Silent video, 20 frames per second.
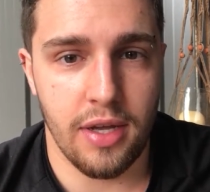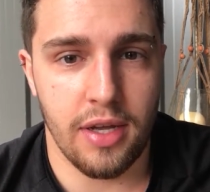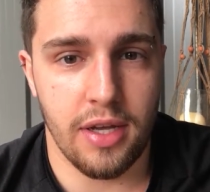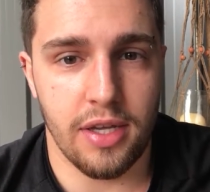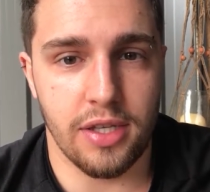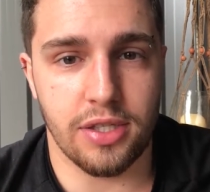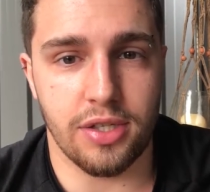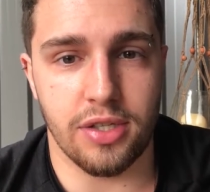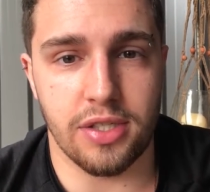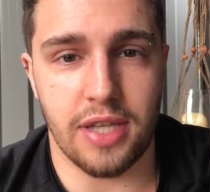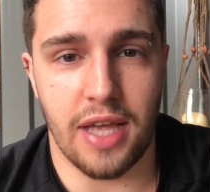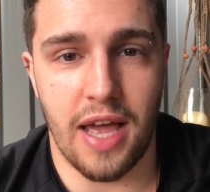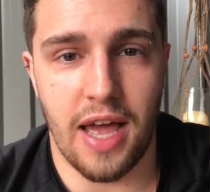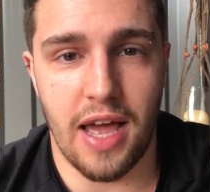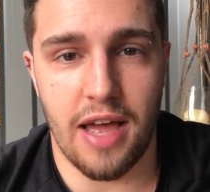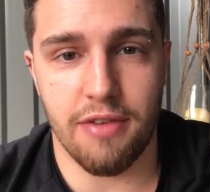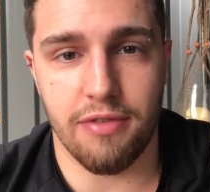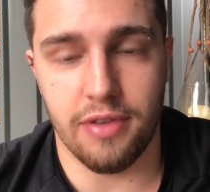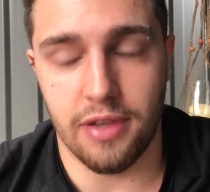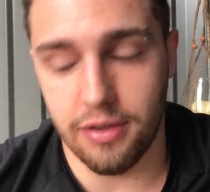is because they
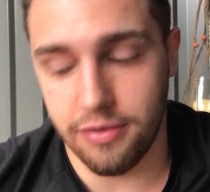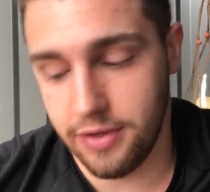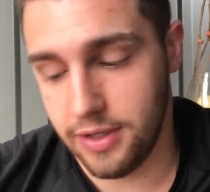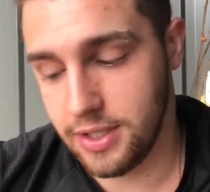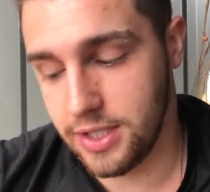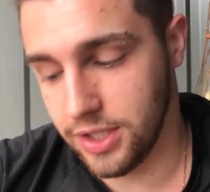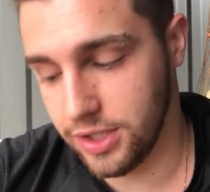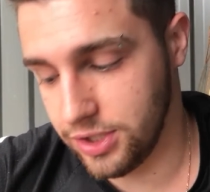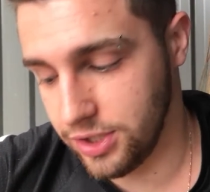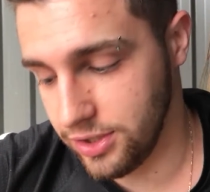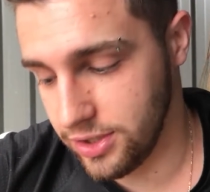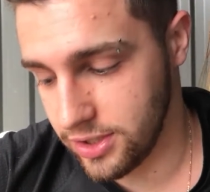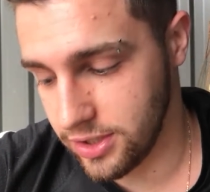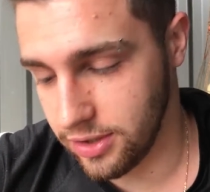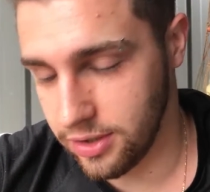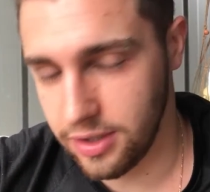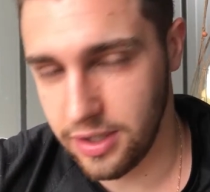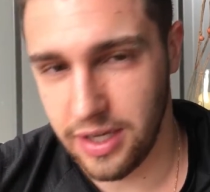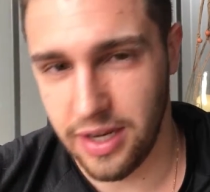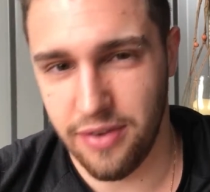have living tissue
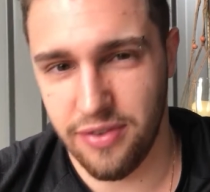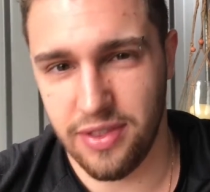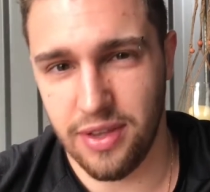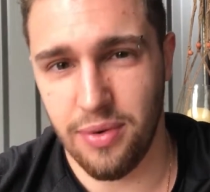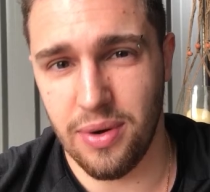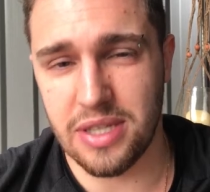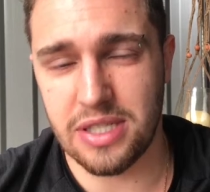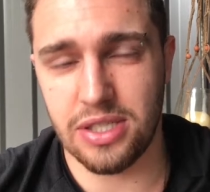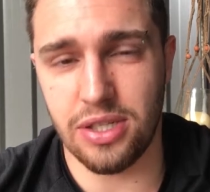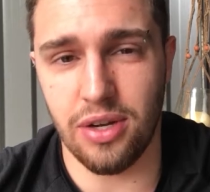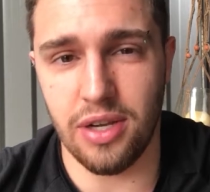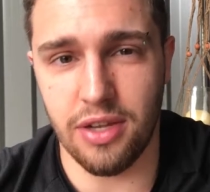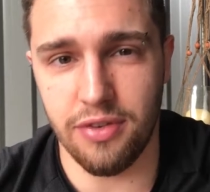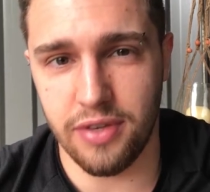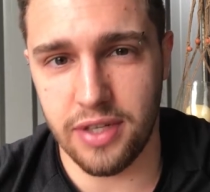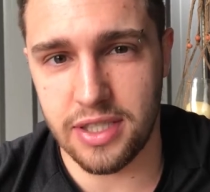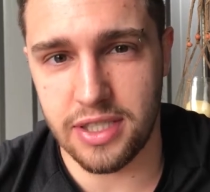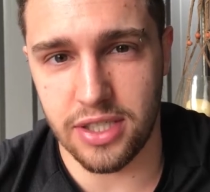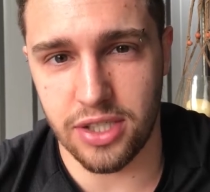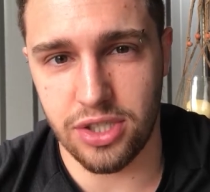still. If there was no
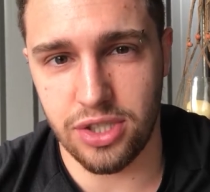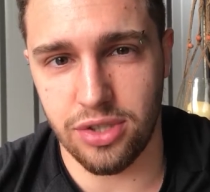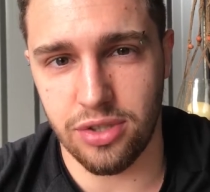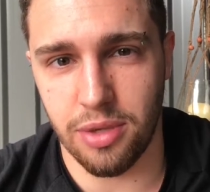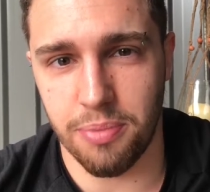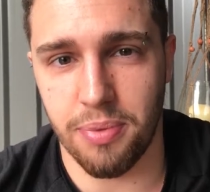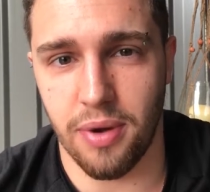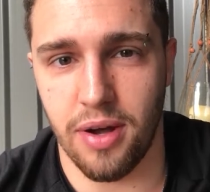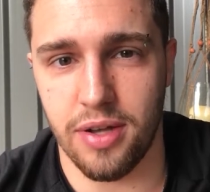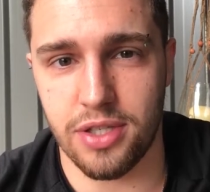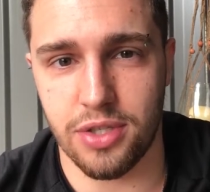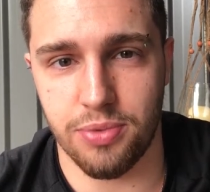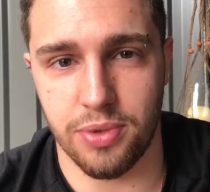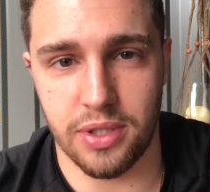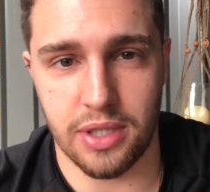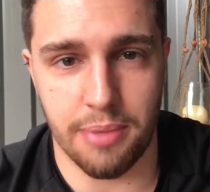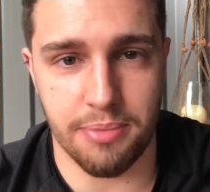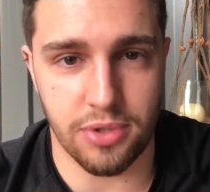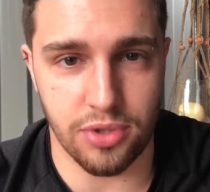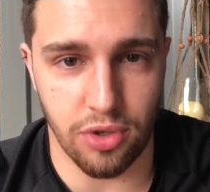living tissue, the plants
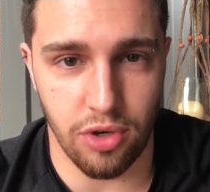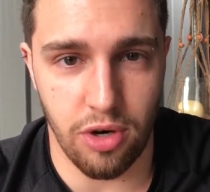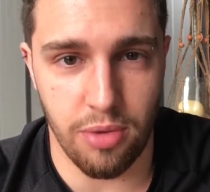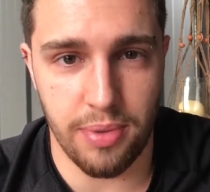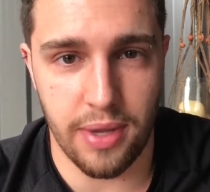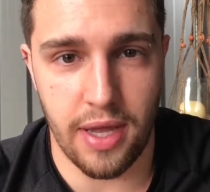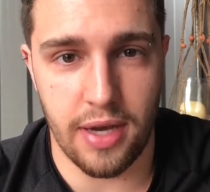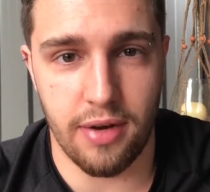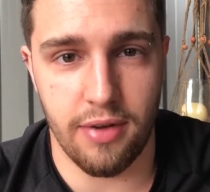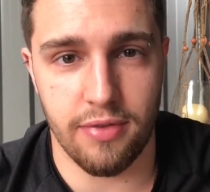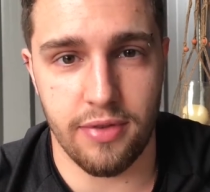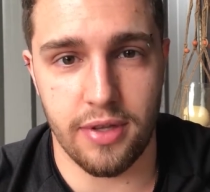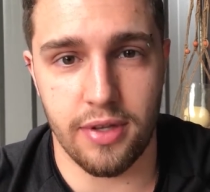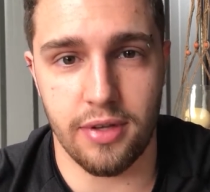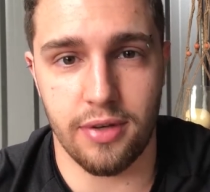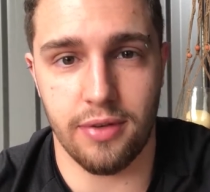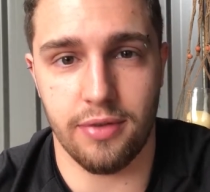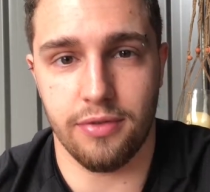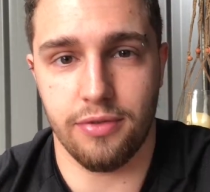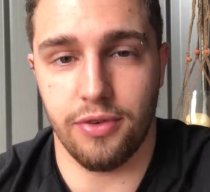wouldn't absorb any of
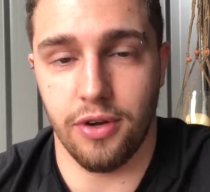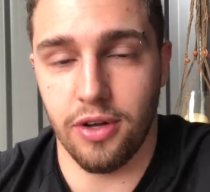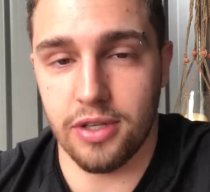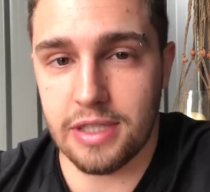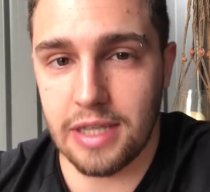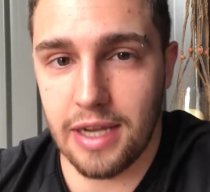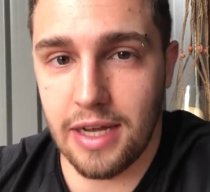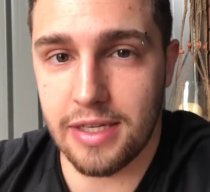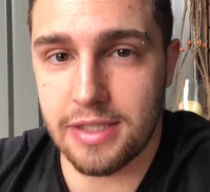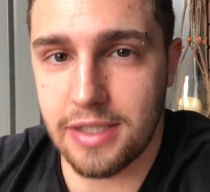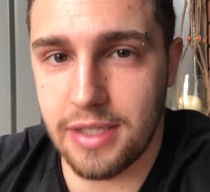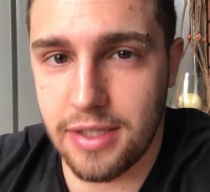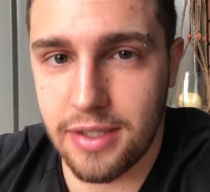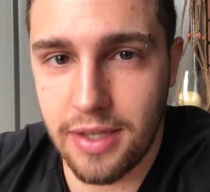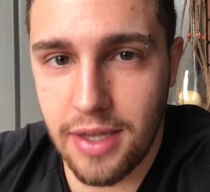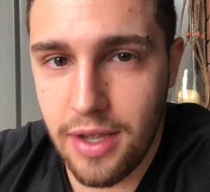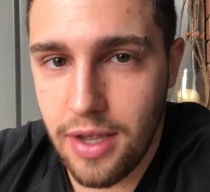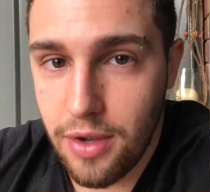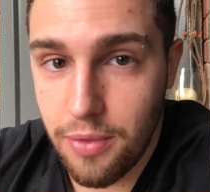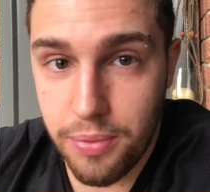the fertilizer and
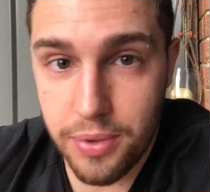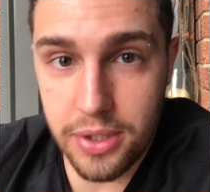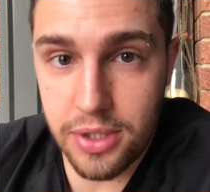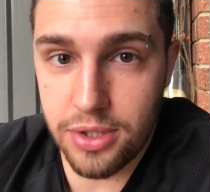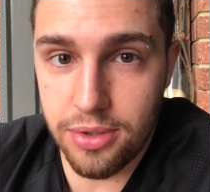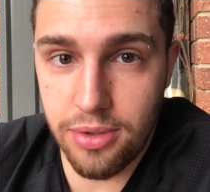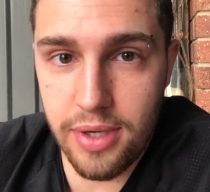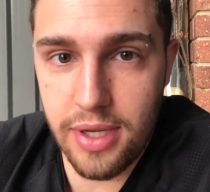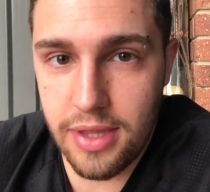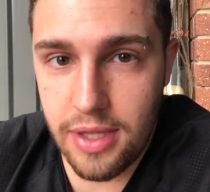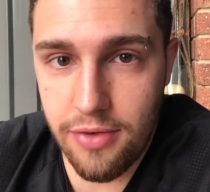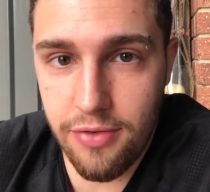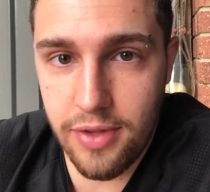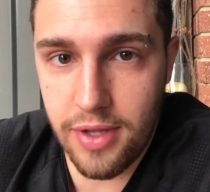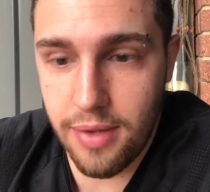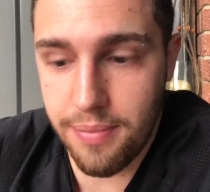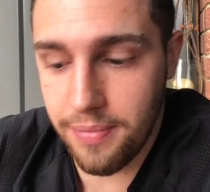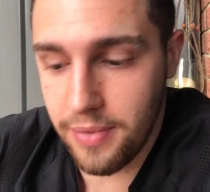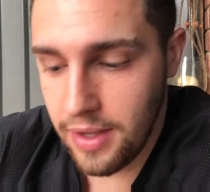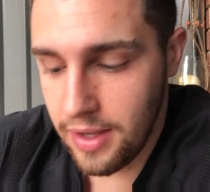wouldn't do anything for
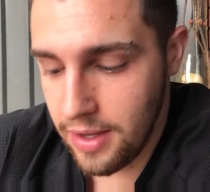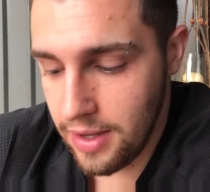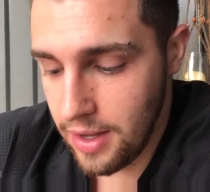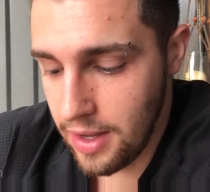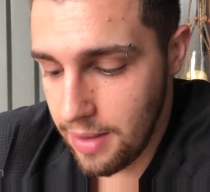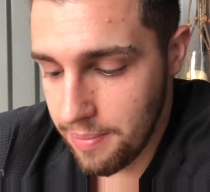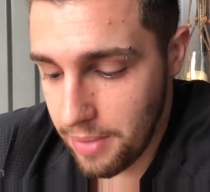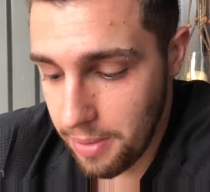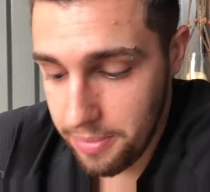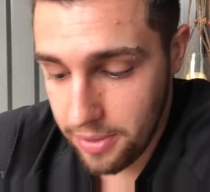them. But